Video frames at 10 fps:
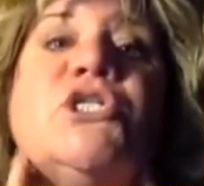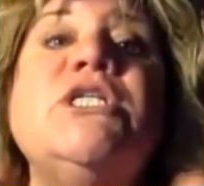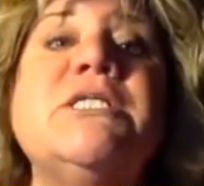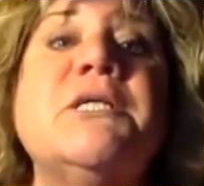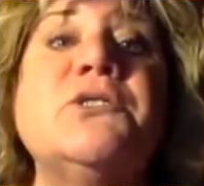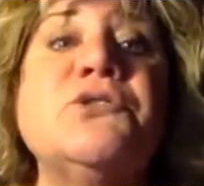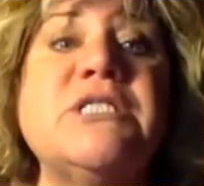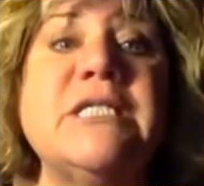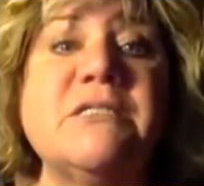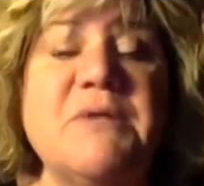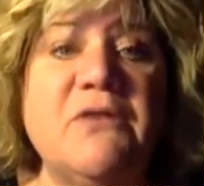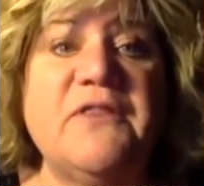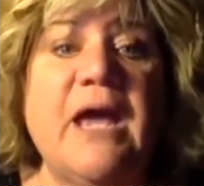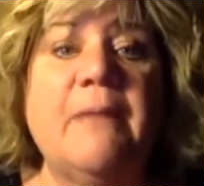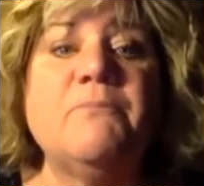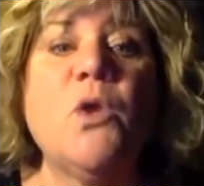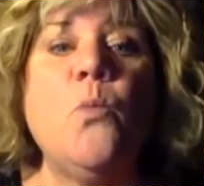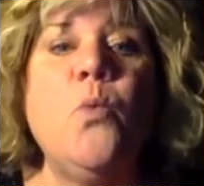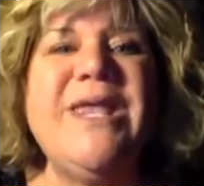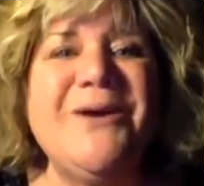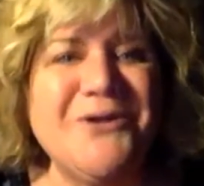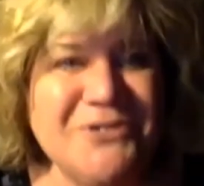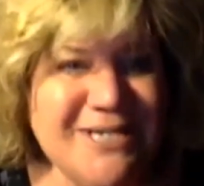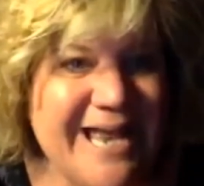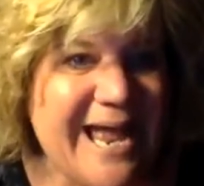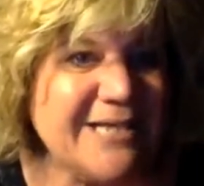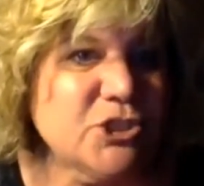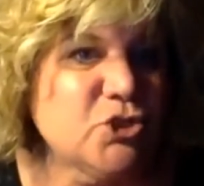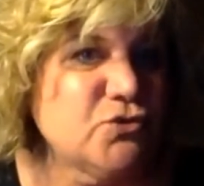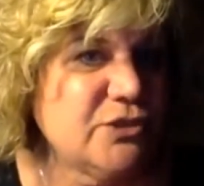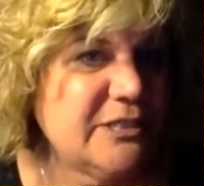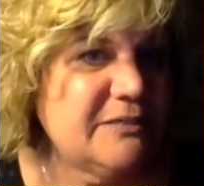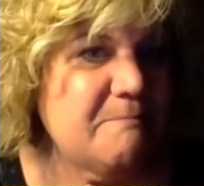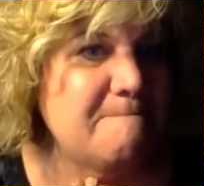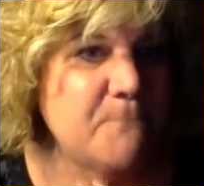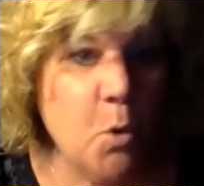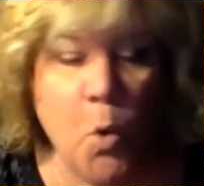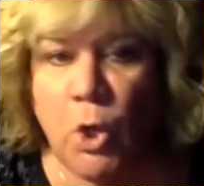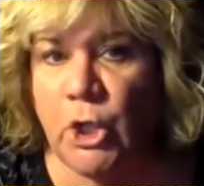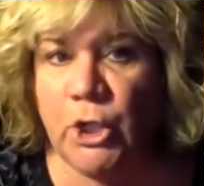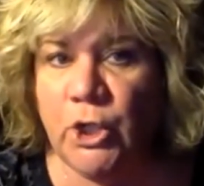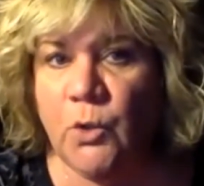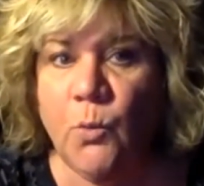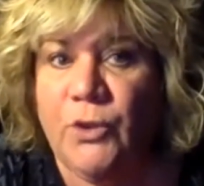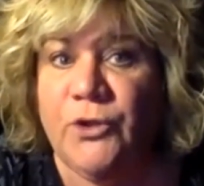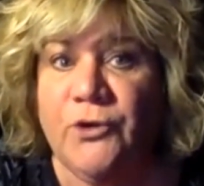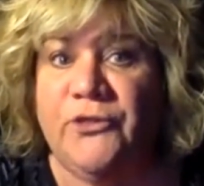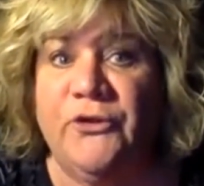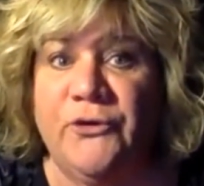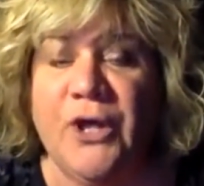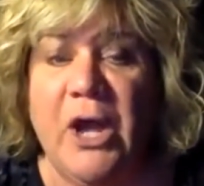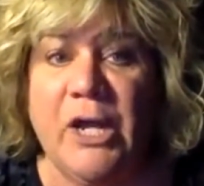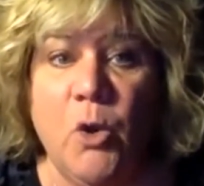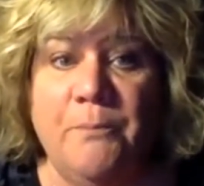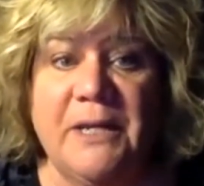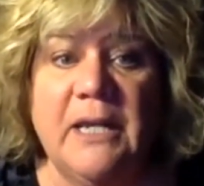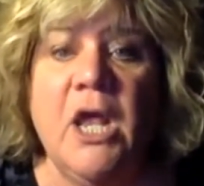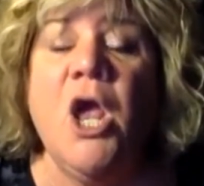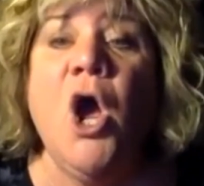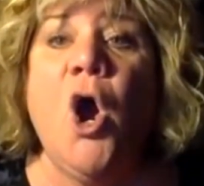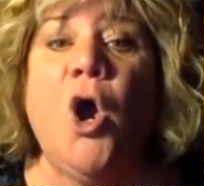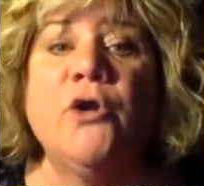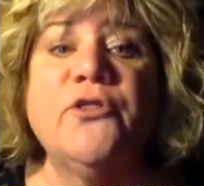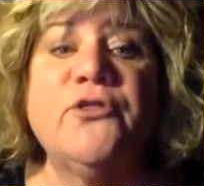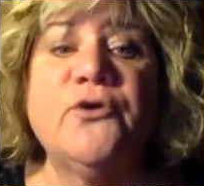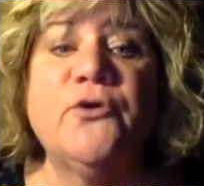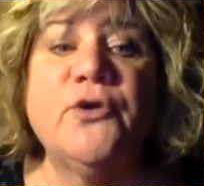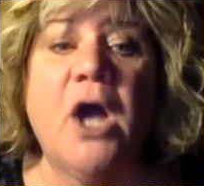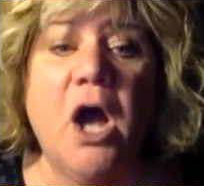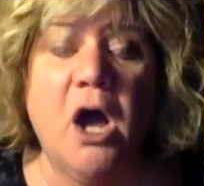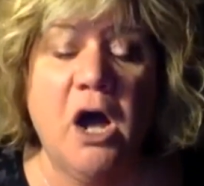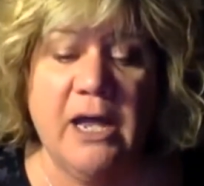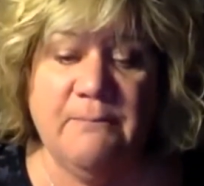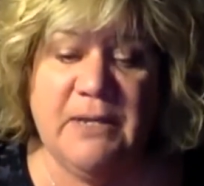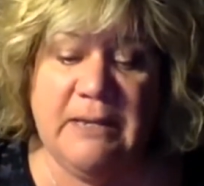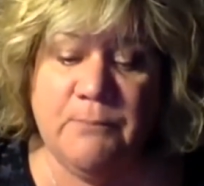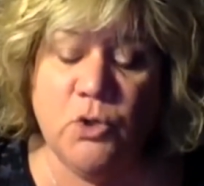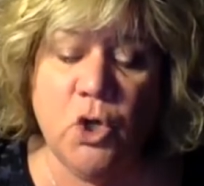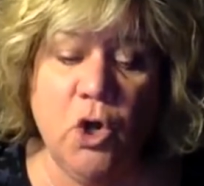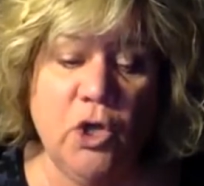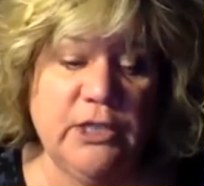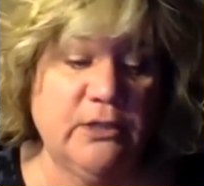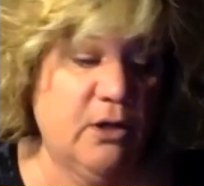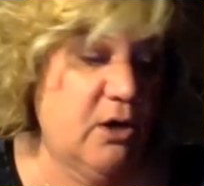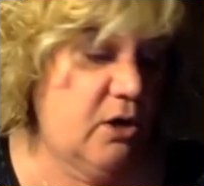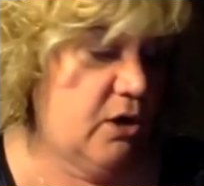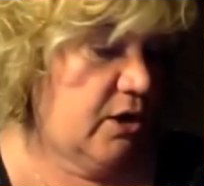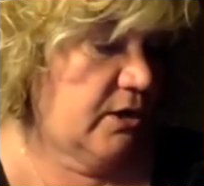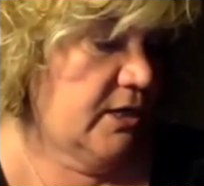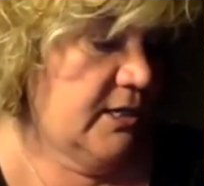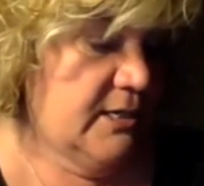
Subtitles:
you need to understand about that. We are naturally born with our third eye open. Our third eye, people call it our